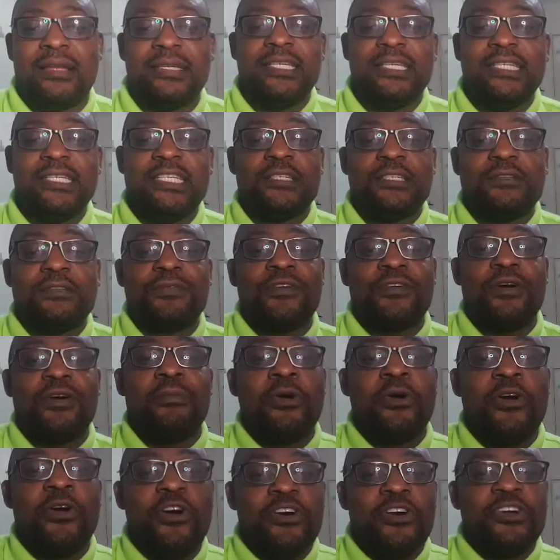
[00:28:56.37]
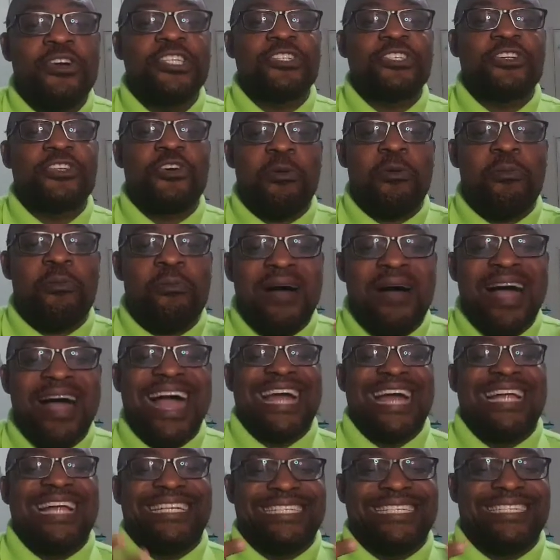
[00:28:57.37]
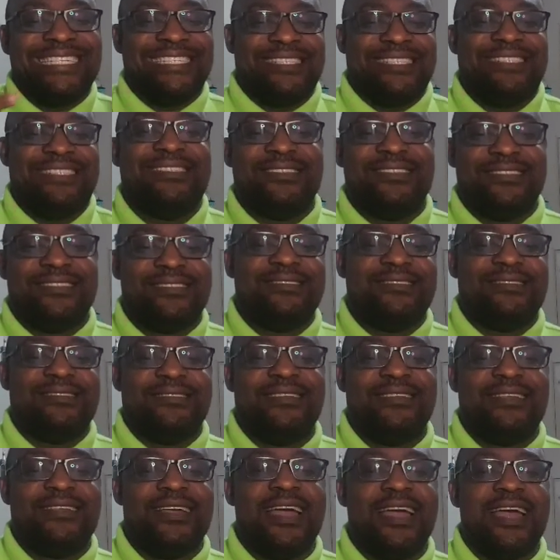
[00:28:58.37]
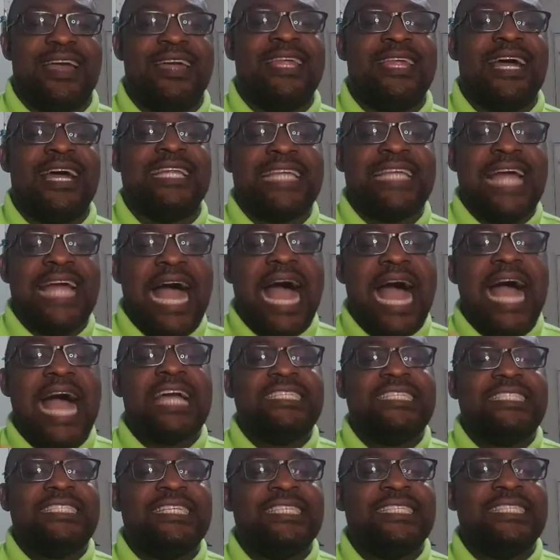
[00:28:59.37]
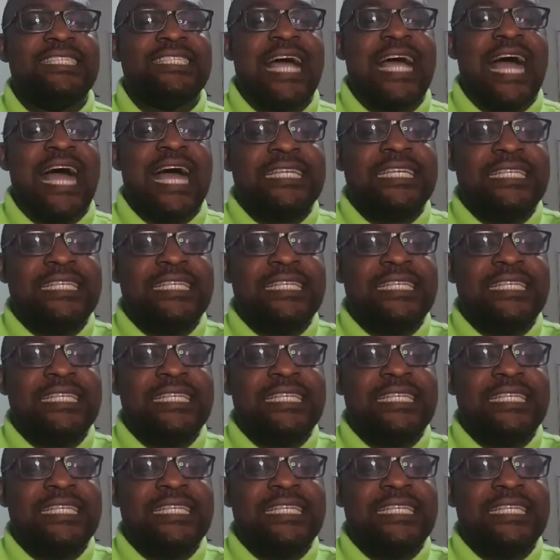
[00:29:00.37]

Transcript: it is from God's commands that actions are